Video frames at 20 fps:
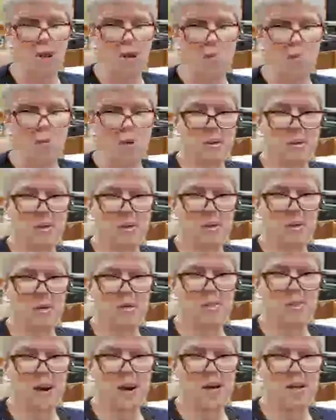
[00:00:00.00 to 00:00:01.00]
Pressing the
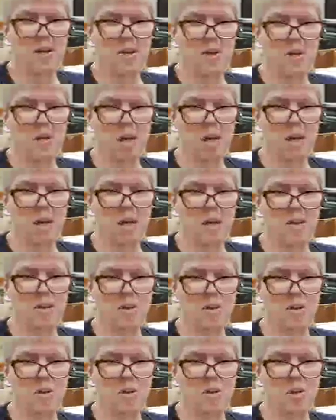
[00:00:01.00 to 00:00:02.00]
badge tight against
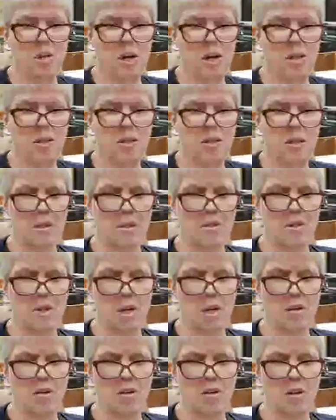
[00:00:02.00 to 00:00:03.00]
his chest,
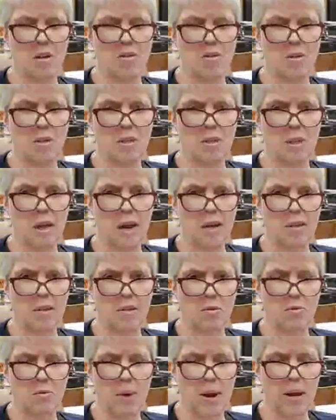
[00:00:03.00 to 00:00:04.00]
Chase closed his eyes
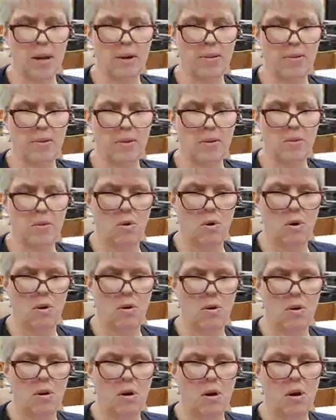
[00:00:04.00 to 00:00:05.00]
and ran at the door.
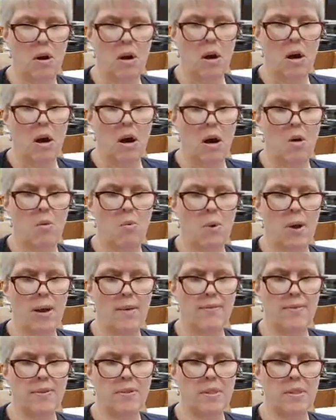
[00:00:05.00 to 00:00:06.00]
A
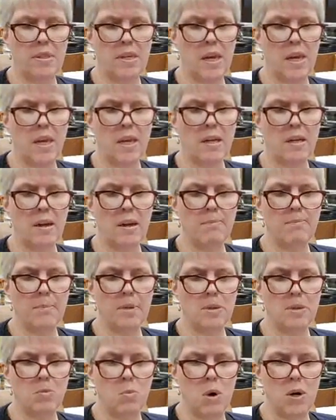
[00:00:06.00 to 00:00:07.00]
wave of stinging
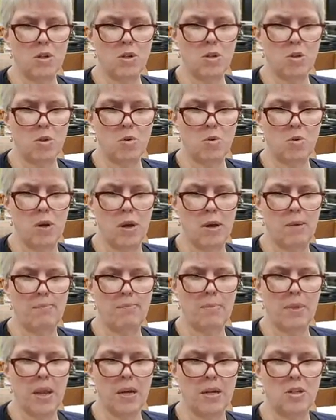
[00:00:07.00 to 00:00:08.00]
numbness washed through him,
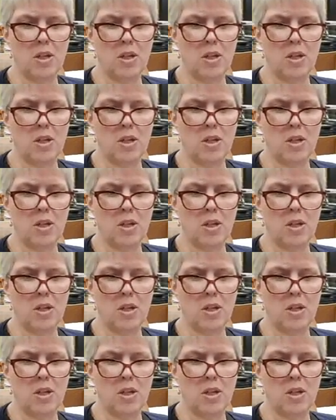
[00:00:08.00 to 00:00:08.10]
and